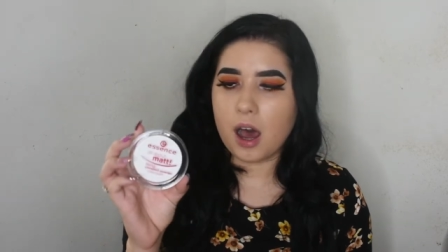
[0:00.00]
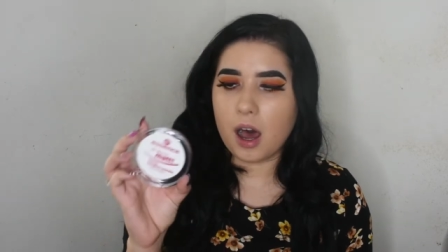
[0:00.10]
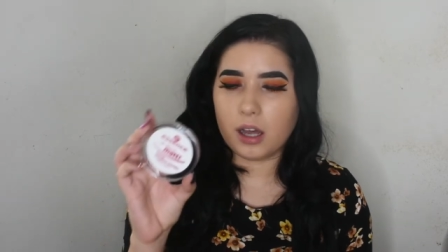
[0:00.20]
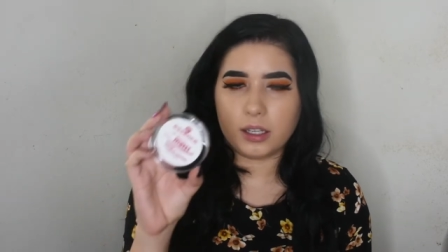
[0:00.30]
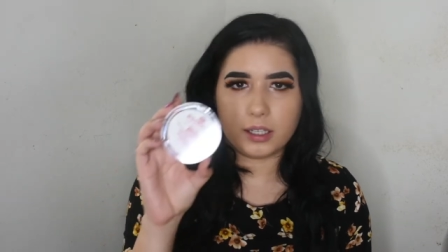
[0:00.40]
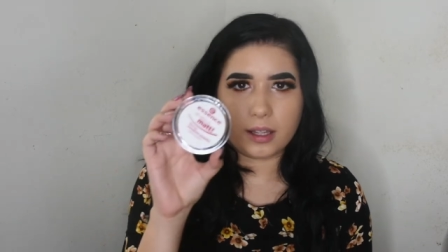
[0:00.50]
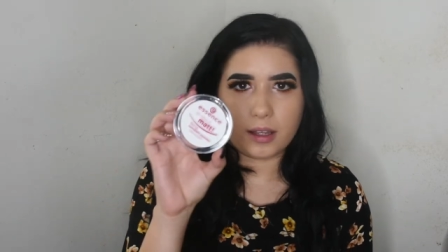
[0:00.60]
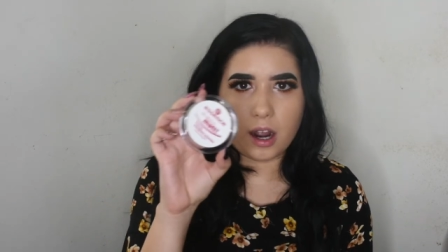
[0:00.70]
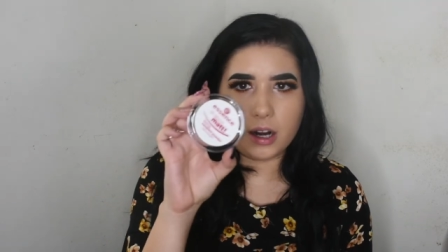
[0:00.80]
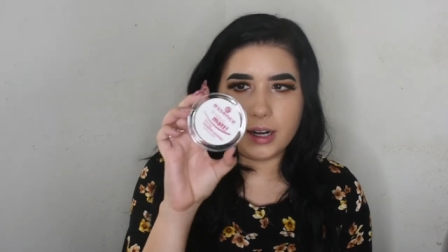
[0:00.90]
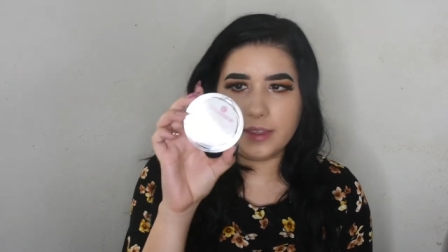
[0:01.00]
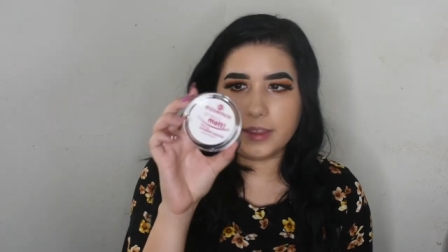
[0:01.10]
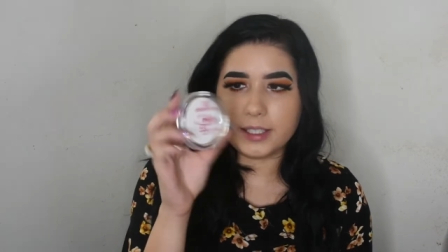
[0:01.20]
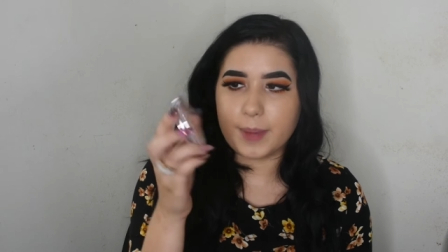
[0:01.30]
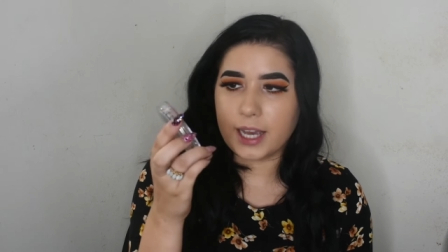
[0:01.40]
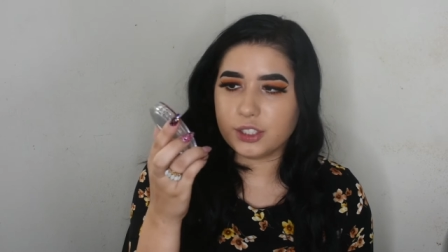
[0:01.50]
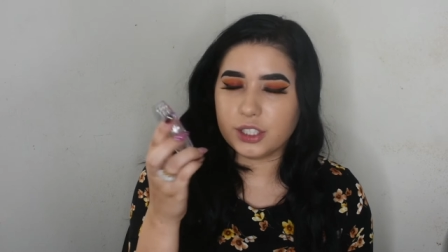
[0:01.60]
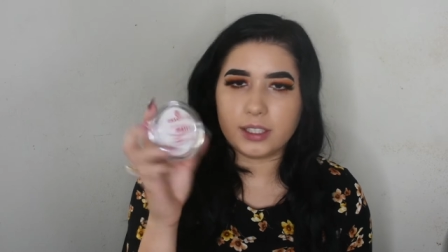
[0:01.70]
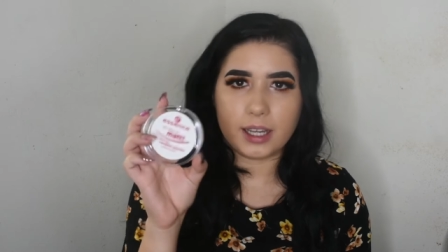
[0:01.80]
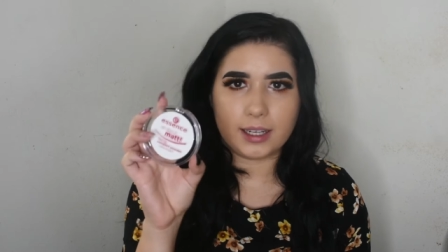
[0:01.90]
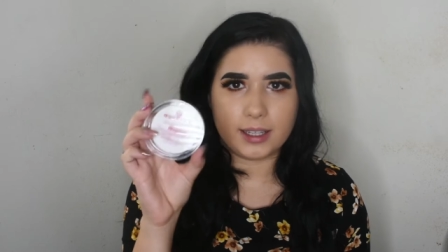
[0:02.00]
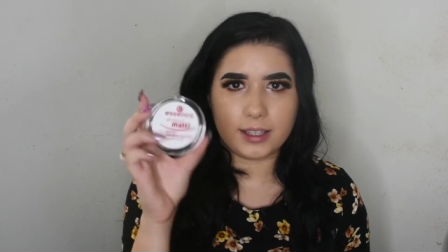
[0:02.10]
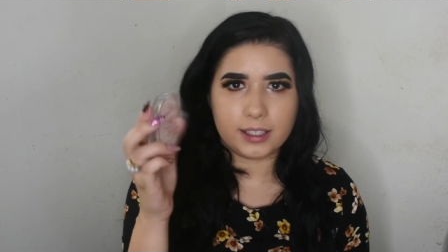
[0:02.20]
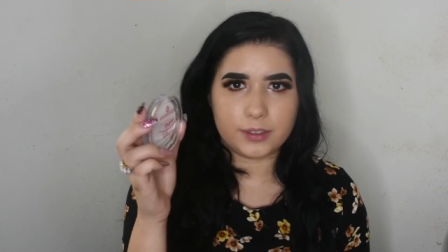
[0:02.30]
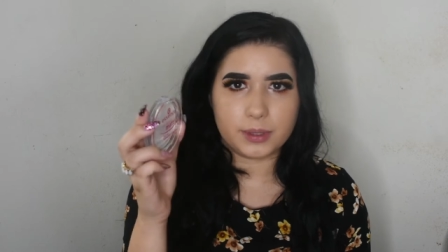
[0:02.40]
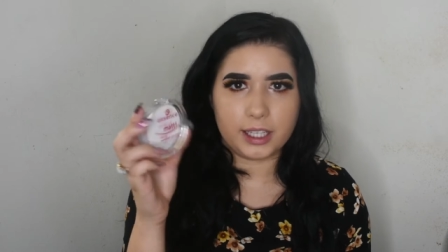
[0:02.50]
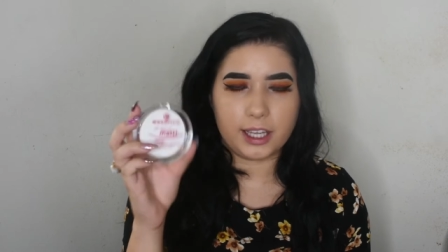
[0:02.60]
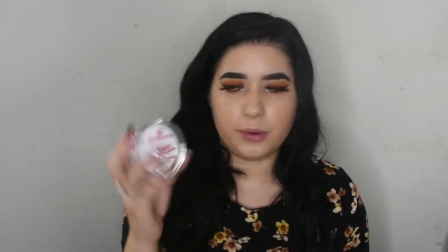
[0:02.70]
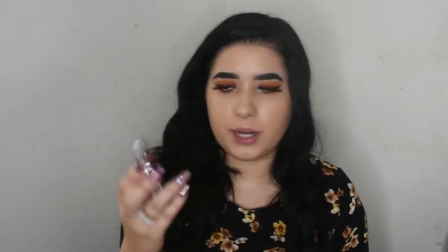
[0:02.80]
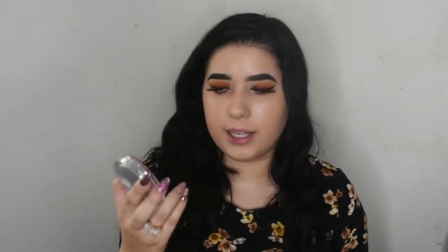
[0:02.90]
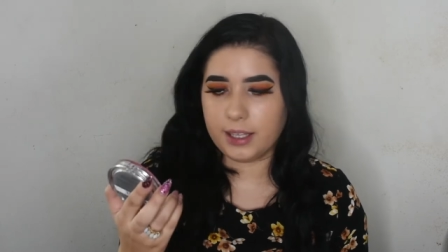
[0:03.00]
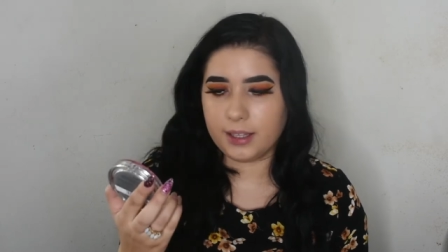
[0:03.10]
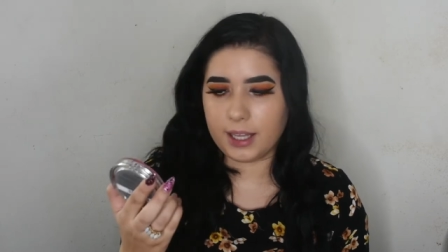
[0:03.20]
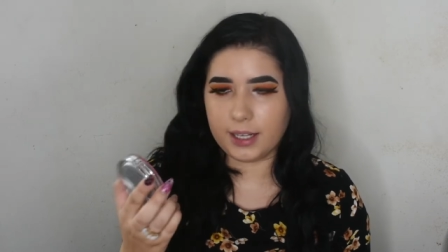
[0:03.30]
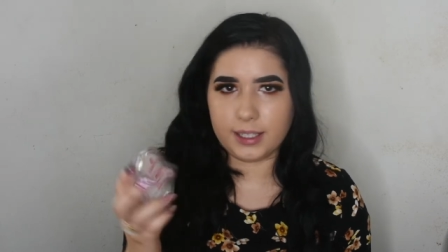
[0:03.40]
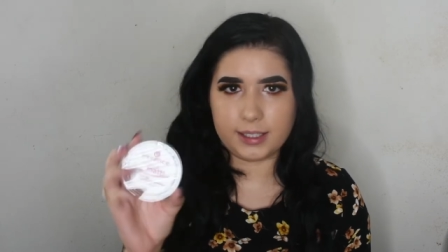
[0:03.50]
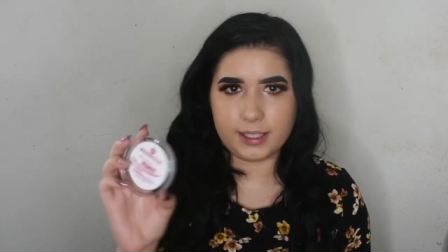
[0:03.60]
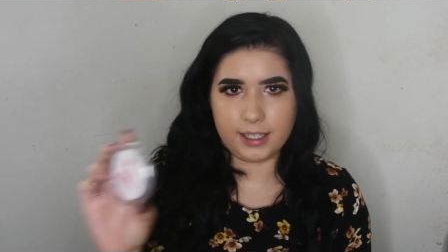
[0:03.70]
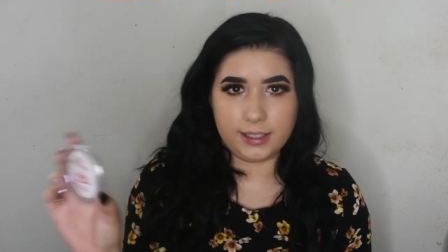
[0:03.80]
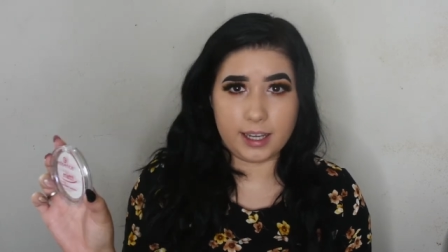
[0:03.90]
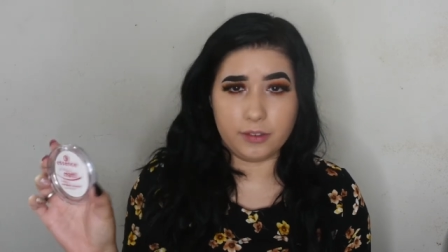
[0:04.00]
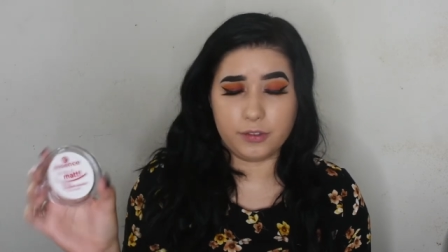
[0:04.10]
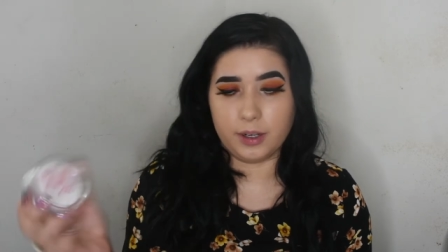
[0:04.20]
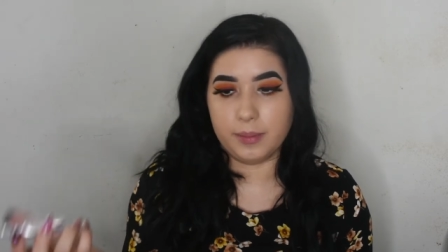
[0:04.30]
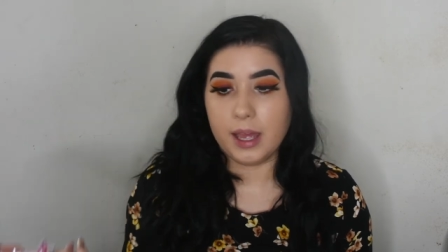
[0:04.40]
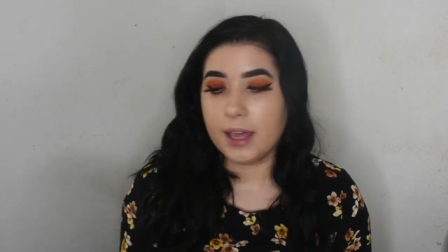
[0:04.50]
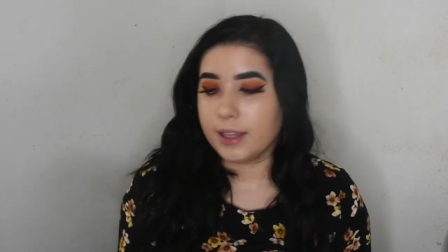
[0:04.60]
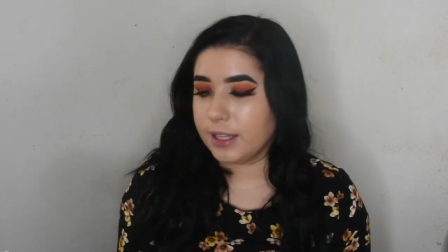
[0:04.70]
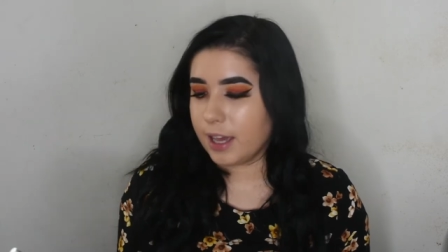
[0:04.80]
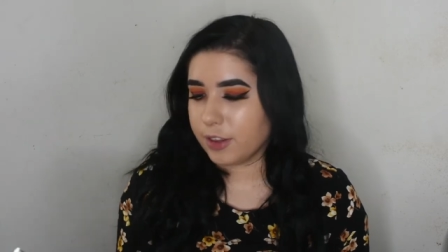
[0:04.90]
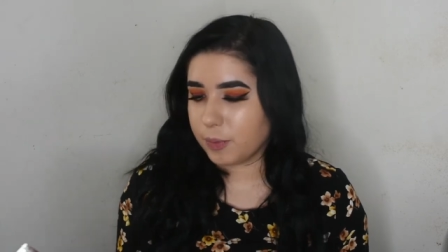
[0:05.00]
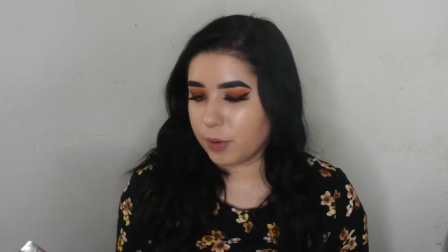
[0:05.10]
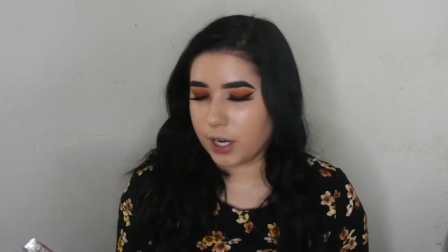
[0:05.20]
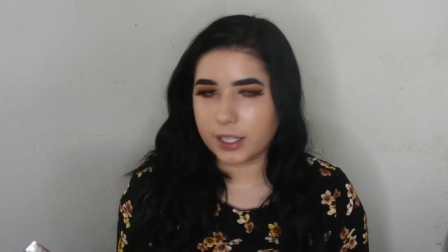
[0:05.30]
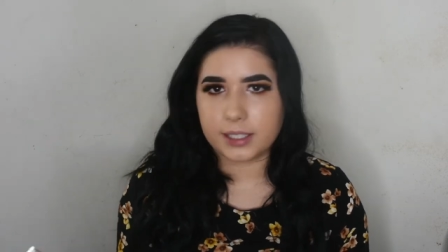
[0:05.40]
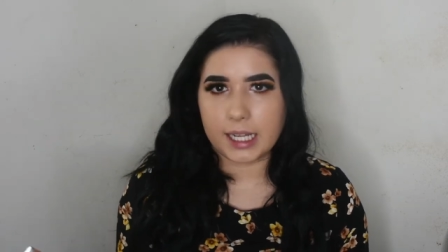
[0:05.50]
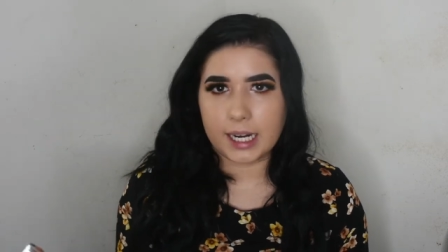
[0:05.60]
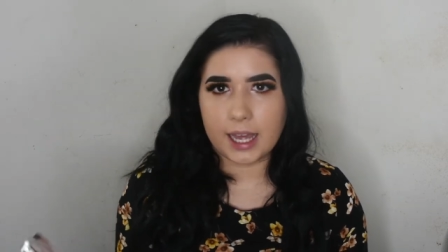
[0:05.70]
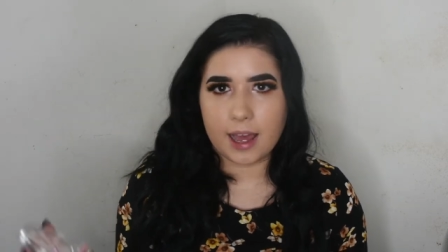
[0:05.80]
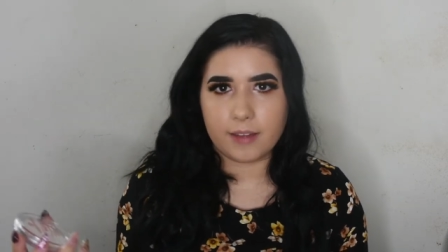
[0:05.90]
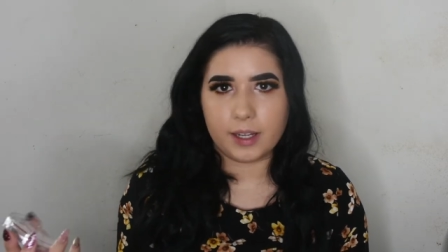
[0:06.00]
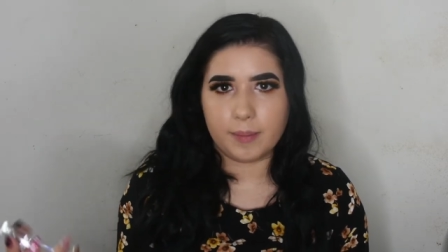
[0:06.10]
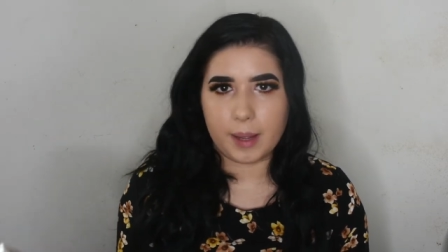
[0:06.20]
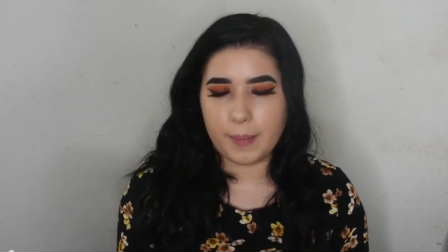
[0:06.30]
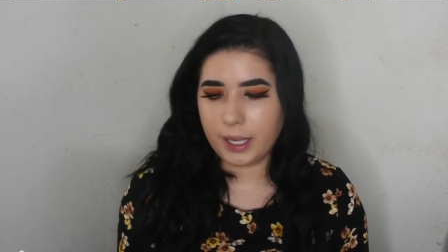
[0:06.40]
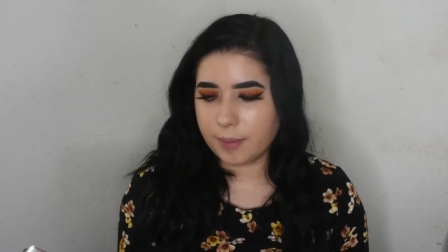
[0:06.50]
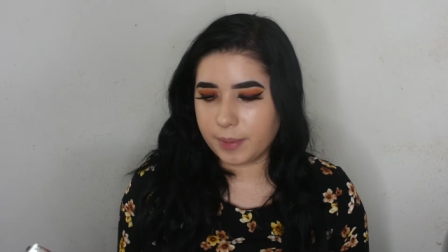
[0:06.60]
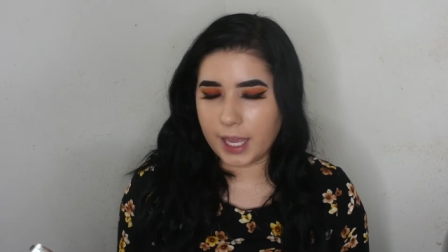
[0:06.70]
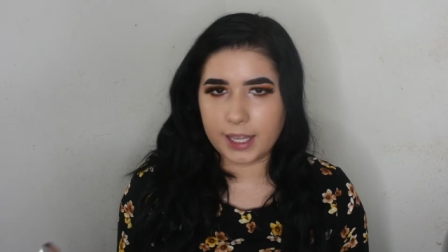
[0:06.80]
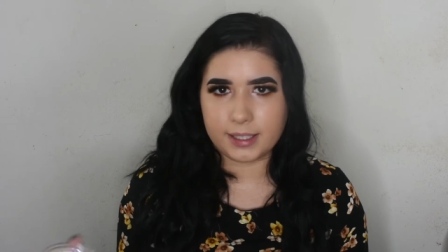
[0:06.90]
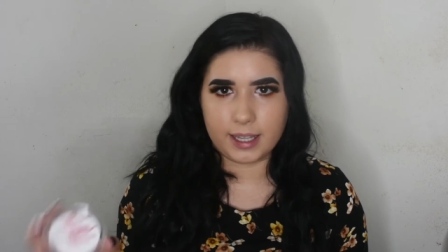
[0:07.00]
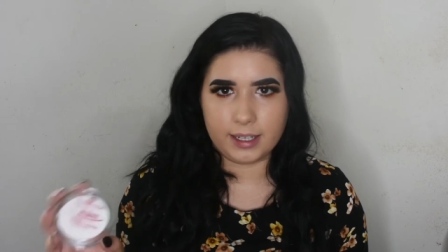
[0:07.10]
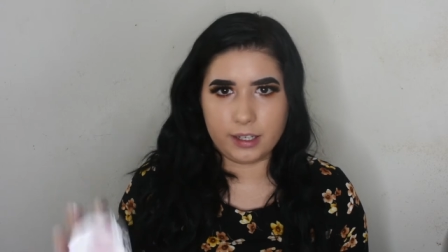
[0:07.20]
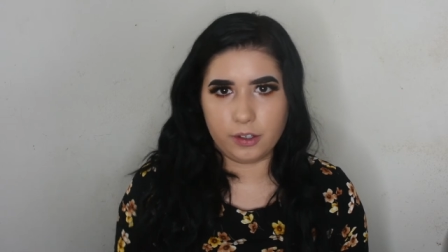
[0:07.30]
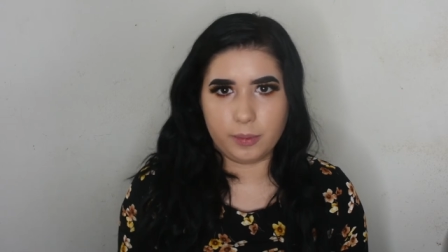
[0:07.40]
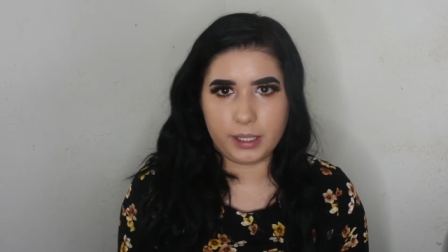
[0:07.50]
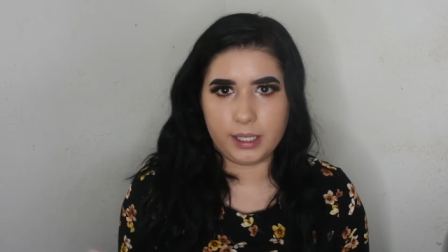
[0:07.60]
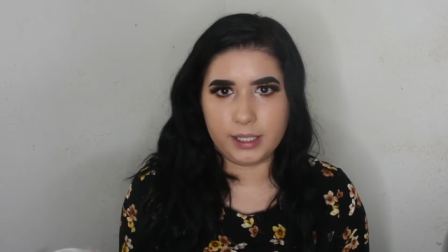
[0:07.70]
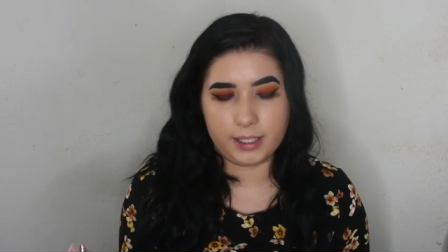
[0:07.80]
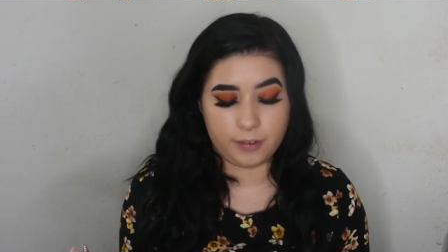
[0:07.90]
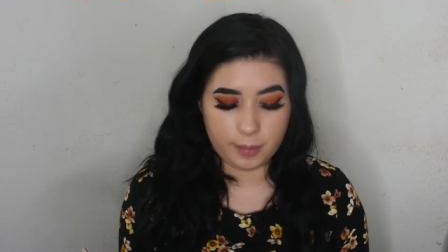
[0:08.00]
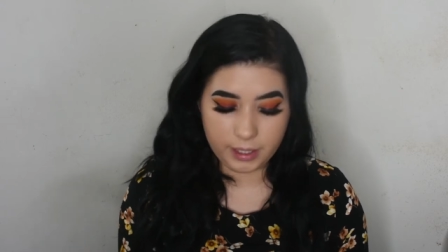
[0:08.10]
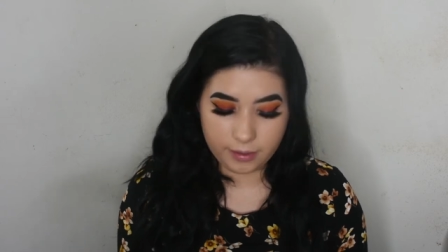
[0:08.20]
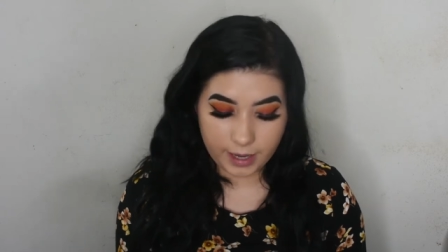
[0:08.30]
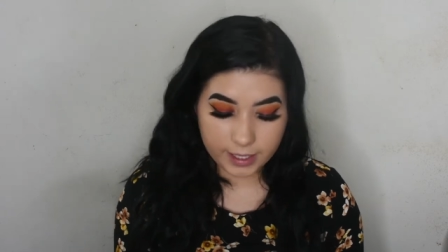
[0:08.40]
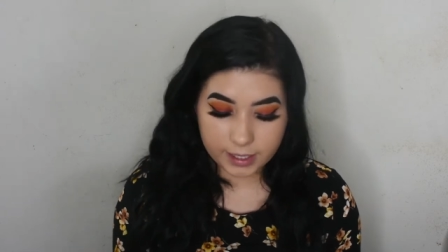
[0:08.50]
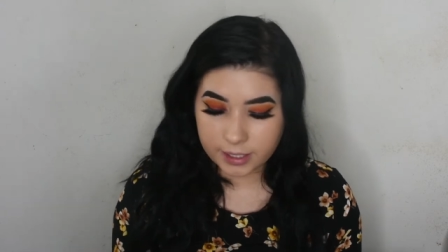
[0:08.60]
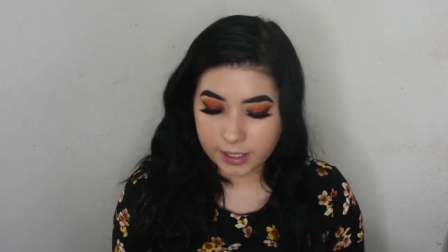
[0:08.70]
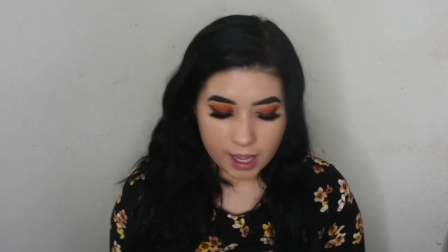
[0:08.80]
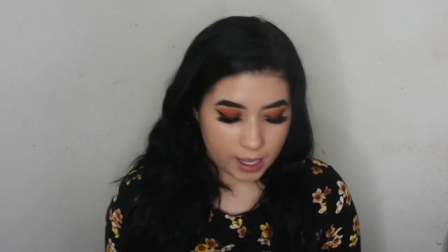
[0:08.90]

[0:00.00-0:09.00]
all are in this packaging and I think it's really cute. I think that it stands out from the other products that I have in my makeup case and it'll be easy for me to find it.